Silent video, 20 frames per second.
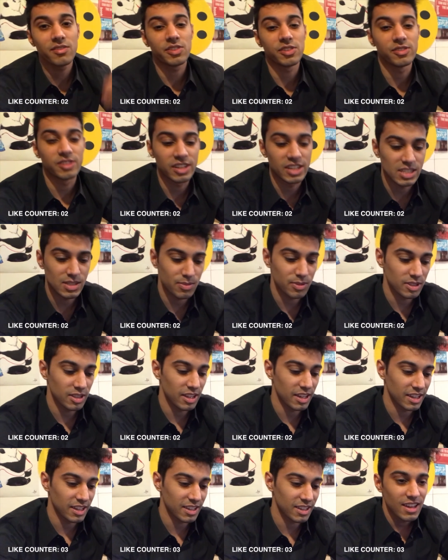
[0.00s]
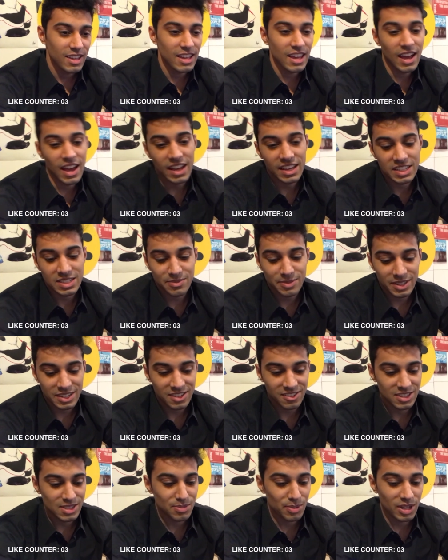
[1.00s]
few days been like, yeah, I expect
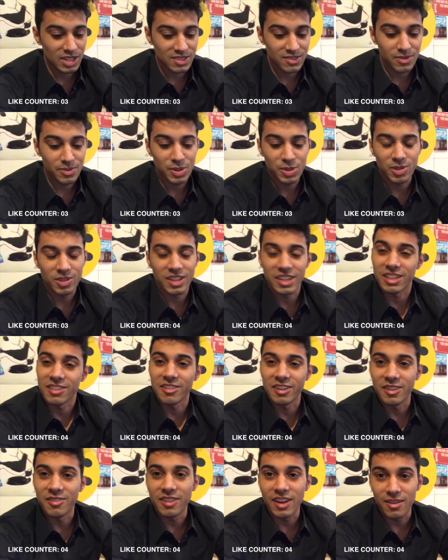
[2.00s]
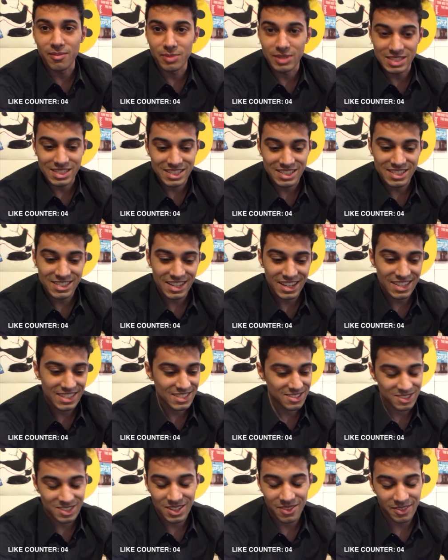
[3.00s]
a response from you in like three to five business
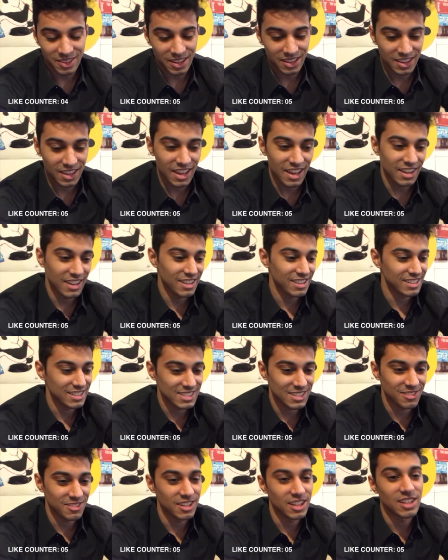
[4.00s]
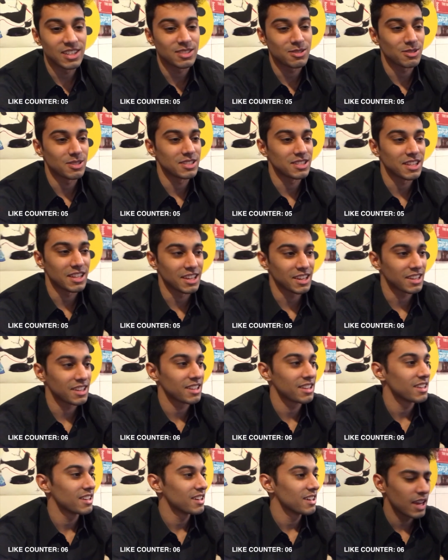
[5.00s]
days or something like that, and then someone else was like,
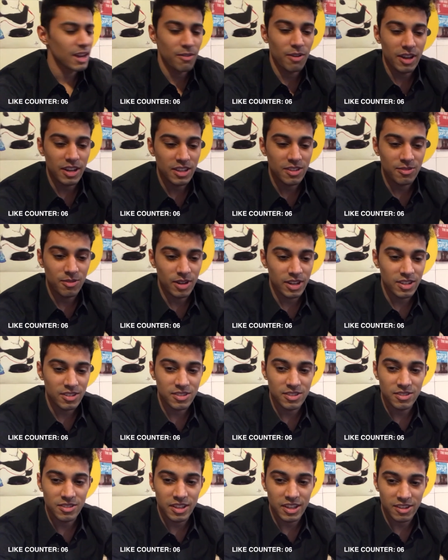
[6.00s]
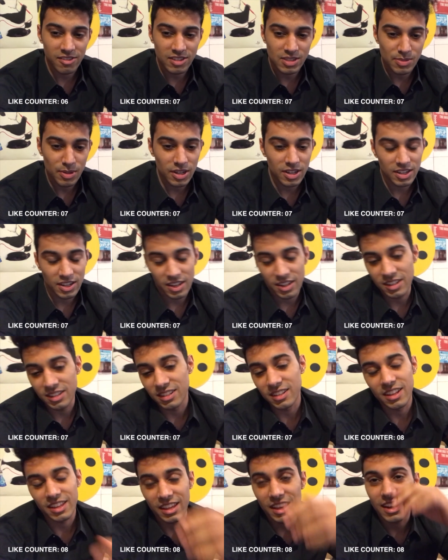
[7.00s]
yeah, why, do you, why don't you like respond? And
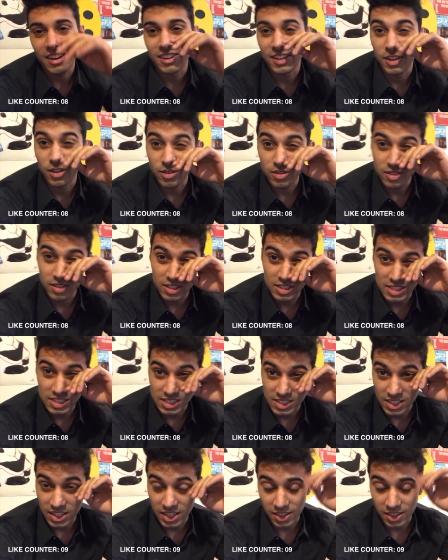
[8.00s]
like, I don't know, it's just